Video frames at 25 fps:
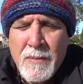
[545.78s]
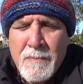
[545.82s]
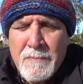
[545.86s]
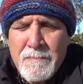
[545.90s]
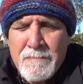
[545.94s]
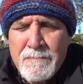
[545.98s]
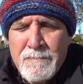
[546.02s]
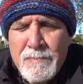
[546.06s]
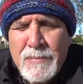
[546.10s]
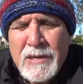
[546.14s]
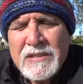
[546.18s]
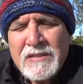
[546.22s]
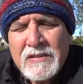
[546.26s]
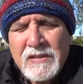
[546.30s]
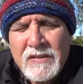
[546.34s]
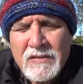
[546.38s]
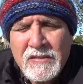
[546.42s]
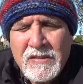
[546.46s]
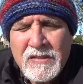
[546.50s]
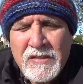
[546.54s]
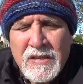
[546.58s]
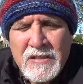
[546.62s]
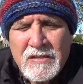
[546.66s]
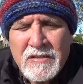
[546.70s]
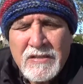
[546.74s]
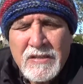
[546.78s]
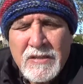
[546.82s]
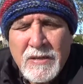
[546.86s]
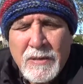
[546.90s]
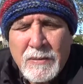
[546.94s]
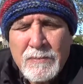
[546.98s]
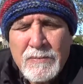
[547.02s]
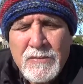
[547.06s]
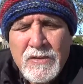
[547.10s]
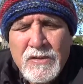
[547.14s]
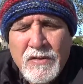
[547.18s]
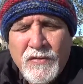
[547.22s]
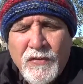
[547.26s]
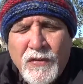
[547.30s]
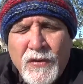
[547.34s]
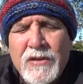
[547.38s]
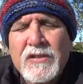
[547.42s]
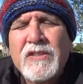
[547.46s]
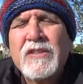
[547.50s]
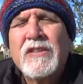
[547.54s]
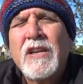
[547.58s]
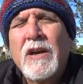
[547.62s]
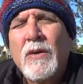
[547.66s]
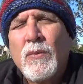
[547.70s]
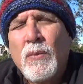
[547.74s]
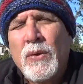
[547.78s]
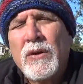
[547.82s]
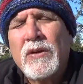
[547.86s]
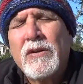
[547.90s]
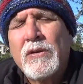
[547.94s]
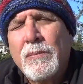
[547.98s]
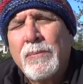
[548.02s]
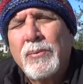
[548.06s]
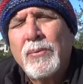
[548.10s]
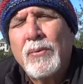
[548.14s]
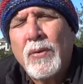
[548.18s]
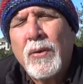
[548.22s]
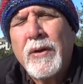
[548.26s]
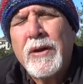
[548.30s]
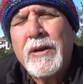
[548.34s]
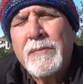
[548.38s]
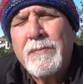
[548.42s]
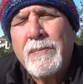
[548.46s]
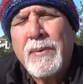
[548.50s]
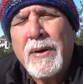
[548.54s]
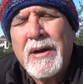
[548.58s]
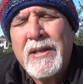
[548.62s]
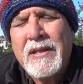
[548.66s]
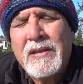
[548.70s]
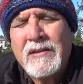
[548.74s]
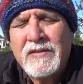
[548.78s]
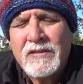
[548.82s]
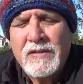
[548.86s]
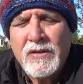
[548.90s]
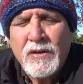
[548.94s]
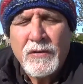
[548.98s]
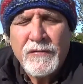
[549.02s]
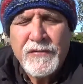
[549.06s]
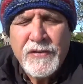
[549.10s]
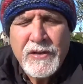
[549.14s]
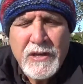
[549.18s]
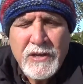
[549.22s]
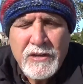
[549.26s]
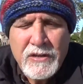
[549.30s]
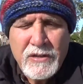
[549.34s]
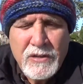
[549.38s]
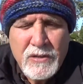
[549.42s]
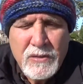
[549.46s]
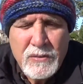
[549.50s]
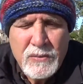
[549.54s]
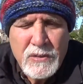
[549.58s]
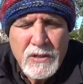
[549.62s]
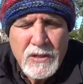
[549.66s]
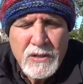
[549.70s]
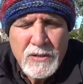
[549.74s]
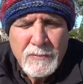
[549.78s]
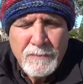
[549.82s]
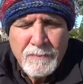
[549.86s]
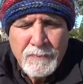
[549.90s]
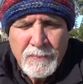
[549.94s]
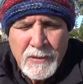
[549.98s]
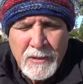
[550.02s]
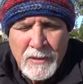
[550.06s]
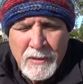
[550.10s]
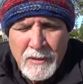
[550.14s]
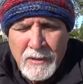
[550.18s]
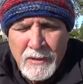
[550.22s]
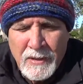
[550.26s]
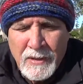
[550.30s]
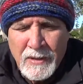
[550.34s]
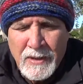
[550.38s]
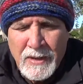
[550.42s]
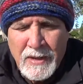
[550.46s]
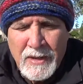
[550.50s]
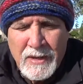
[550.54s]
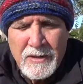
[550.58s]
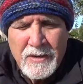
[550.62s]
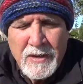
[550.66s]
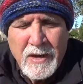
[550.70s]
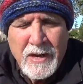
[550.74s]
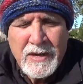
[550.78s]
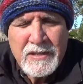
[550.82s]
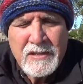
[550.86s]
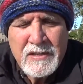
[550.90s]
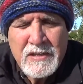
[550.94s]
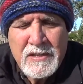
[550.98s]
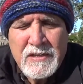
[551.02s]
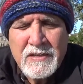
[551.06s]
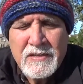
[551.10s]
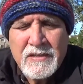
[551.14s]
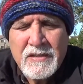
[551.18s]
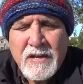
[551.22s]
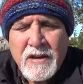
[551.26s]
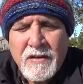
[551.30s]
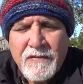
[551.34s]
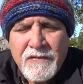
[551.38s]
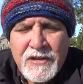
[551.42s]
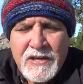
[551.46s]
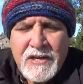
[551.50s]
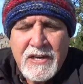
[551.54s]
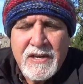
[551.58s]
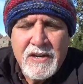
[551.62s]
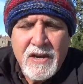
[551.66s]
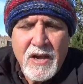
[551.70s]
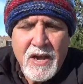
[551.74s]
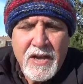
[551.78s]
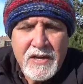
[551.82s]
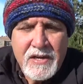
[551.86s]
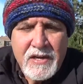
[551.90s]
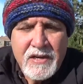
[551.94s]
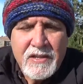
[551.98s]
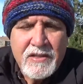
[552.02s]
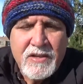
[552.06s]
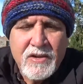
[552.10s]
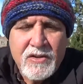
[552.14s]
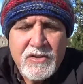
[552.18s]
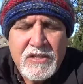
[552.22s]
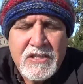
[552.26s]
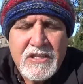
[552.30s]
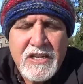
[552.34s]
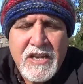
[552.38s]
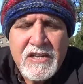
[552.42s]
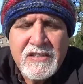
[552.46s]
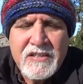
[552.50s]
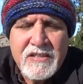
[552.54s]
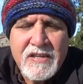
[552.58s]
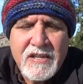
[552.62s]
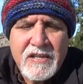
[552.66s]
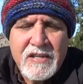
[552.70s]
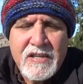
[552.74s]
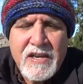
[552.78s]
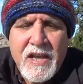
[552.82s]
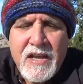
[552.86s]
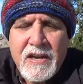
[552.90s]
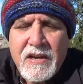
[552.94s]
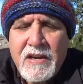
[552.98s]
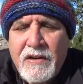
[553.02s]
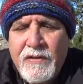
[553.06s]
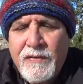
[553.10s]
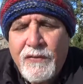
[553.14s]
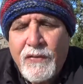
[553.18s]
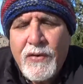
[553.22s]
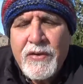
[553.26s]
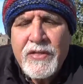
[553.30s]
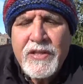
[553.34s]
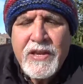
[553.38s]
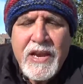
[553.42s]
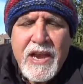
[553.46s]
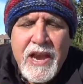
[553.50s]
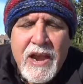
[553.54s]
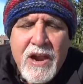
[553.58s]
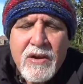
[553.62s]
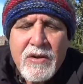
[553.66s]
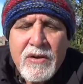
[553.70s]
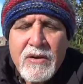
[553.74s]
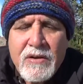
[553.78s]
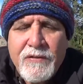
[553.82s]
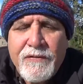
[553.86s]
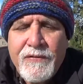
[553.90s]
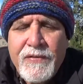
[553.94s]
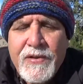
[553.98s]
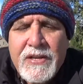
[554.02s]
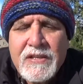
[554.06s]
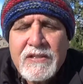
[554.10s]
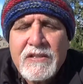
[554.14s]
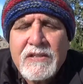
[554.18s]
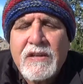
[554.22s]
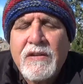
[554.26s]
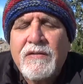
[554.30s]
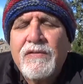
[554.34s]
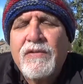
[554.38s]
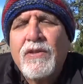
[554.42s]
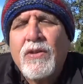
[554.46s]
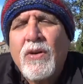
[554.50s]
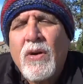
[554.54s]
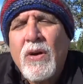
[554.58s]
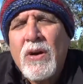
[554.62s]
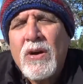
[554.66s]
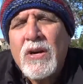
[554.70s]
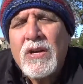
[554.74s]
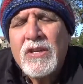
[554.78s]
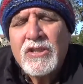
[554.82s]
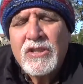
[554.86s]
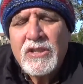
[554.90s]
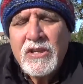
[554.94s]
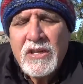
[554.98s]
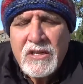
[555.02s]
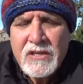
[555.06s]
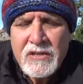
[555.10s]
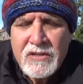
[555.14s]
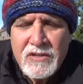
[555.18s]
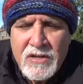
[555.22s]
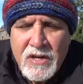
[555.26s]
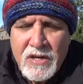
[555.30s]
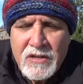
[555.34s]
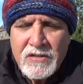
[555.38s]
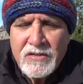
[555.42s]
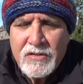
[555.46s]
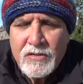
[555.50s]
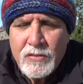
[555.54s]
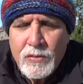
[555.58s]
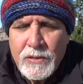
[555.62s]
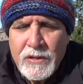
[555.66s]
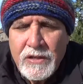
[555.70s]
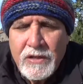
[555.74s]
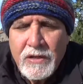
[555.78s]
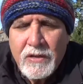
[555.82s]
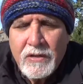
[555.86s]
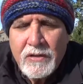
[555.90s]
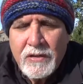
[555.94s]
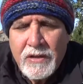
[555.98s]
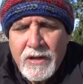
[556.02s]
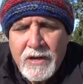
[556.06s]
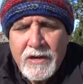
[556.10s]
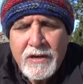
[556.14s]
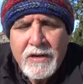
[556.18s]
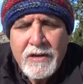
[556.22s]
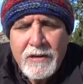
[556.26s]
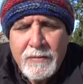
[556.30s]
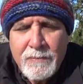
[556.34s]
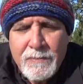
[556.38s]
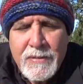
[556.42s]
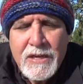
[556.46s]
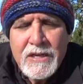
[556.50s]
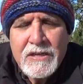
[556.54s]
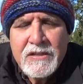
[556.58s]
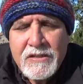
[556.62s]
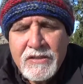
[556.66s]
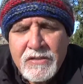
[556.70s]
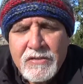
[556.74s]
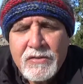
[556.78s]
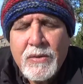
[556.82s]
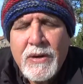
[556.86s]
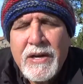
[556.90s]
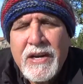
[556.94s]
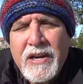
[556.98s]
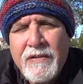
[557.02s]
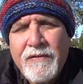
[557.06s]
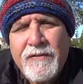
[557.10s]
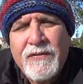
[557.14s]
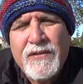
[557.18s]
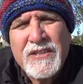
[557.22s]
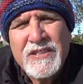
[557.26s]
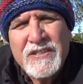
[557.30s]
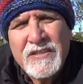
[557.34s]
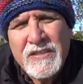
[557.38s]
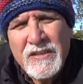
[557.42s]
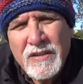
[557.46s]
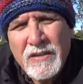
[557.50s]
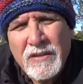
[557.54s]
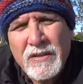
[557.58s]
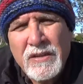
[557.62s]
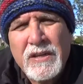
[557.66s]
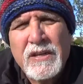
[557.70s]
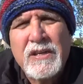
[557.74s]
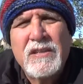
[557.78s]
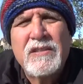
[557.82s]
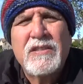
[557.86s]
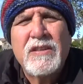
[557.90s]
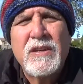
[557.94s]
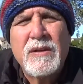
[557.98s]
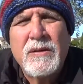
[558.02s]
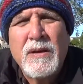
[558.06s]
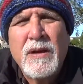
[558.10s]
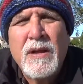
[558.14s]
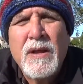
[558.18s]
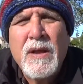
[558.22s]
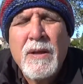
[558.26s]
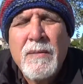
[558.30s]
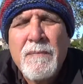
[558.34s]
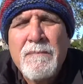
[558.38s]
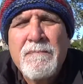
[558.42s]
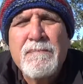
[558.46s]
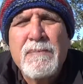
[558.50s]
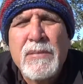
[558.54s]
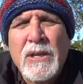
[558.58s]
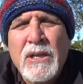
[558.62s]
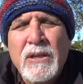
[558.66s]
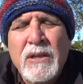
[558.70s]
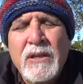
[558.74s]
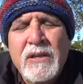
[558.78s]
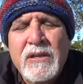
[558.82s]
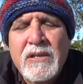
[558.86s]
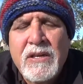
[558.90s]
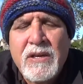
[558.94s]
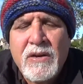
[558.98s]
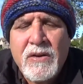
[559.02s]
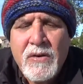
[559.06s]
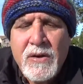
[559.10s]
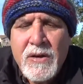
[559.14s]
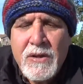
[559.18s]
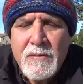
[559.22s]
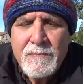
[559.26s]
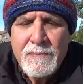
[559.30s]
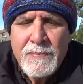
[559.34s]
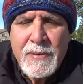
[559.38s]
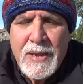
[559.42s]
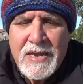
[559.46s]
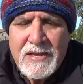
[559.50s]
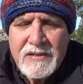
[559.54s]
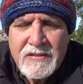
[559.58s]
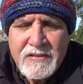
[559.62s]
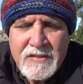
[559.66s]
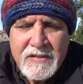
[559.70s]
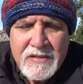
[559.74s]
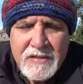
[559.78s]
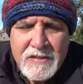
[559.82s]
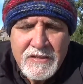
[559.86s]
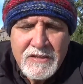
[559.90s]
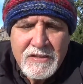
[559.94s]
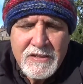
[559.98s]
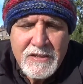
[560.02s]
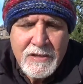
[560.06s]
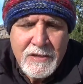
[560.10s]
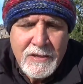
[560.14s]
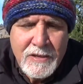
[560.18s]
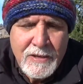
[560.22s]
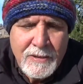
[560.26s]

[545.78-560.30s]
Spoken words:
missile systems, first that were deployed by the Soviet Union in 1979, and they're designated for the air defense of large industrial and administrative facilities and military bases,